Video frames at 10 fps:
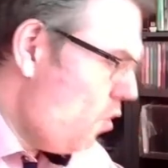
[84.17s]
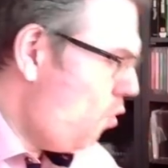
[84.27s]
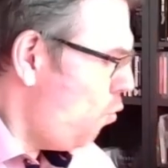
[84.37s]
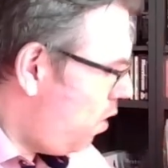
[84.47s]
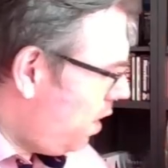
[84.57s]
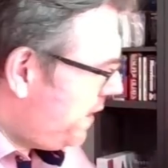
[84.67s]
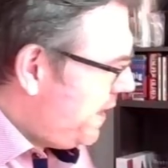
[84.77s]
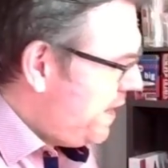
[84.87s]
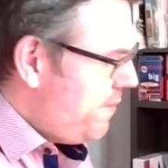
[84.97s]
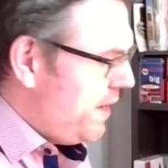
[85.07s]
One
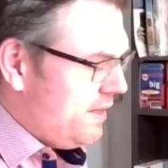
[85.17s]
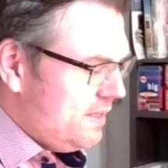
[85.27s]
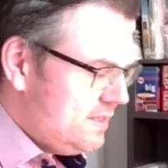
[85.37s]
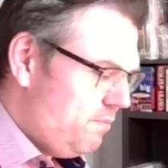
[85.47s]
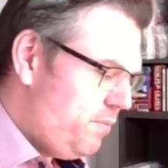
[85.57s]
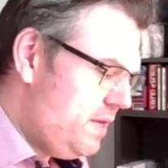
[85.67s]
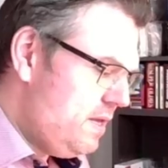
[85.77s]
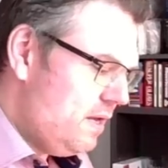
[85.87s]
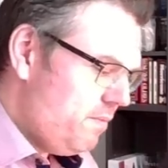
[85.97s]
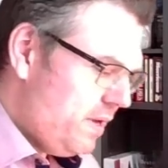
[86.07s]
element is the P
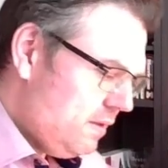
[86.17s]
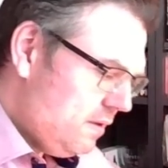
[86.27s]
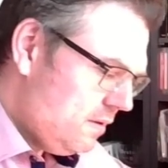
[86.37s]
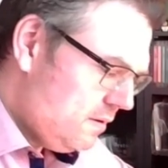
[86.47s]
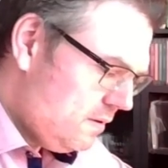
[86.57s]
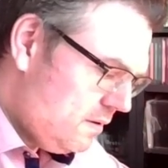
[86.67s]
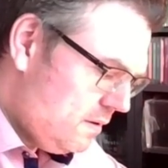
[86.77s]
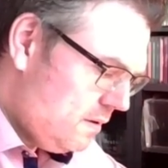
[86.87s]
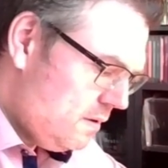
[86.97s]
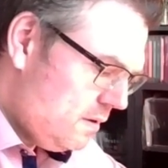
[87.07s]
element.
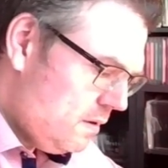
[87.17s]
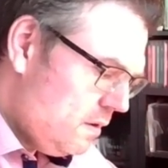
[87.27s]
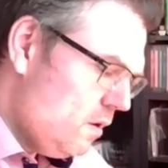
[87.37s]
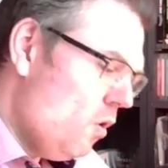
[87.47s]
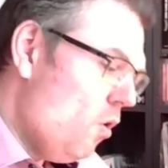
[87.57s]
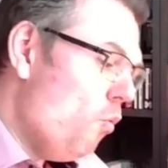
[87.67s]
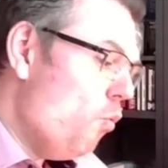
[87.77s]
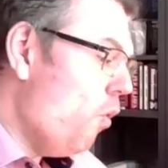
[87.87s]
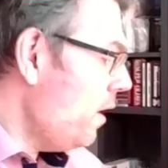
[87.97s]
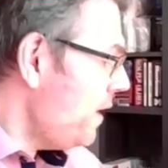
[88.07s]
Yeah? One